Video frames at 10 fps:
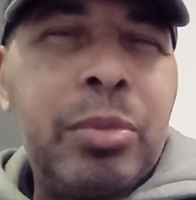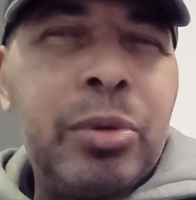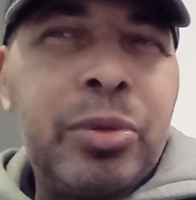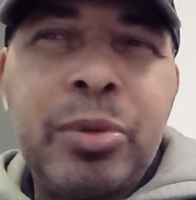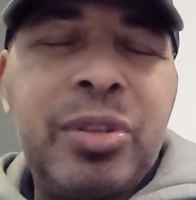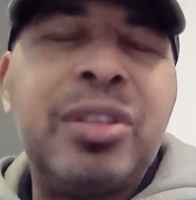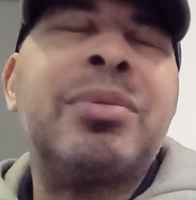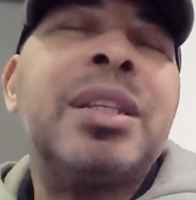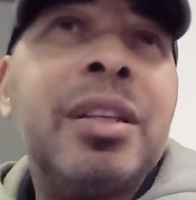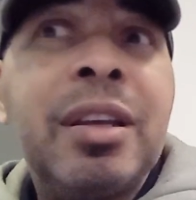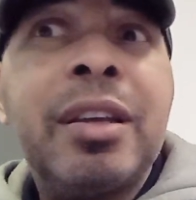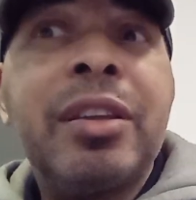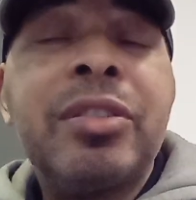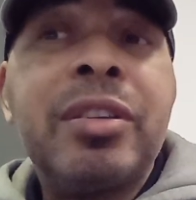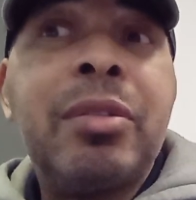
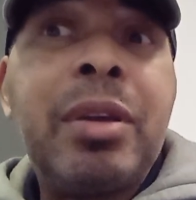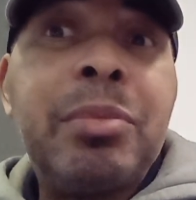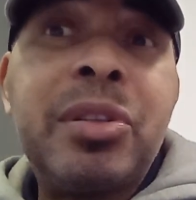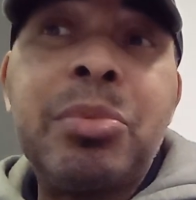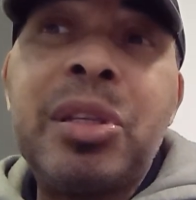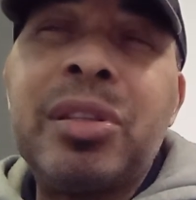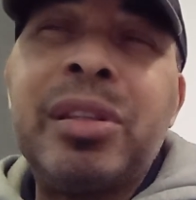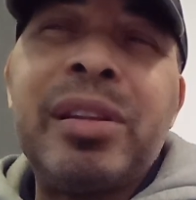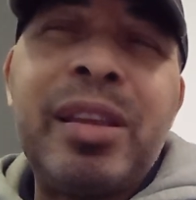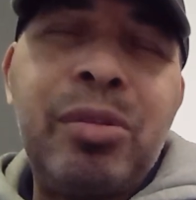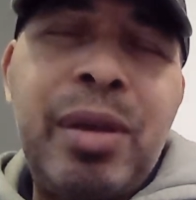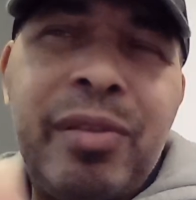Can't say it right, but it's basically like you